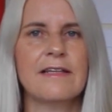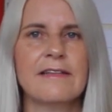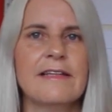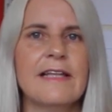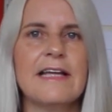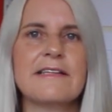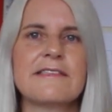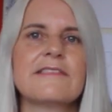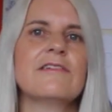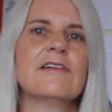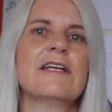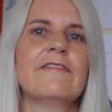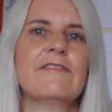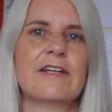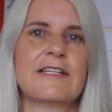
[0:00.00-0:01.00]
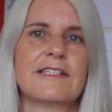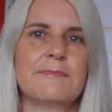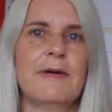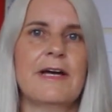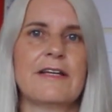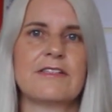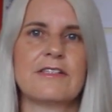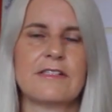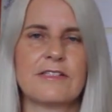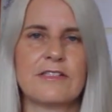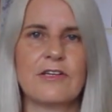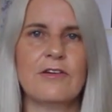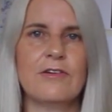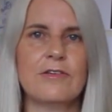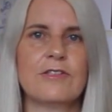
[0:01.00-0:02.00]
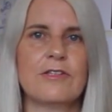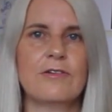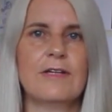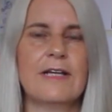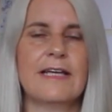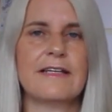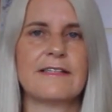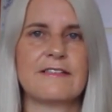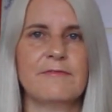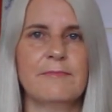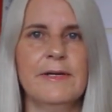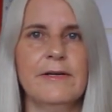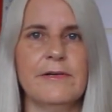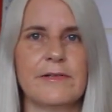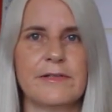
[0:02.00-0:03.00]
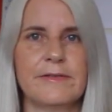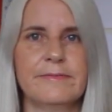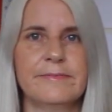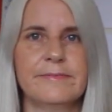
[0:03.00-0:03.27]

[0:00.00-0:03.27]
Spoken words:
That's not even as much as 2 litres of milk.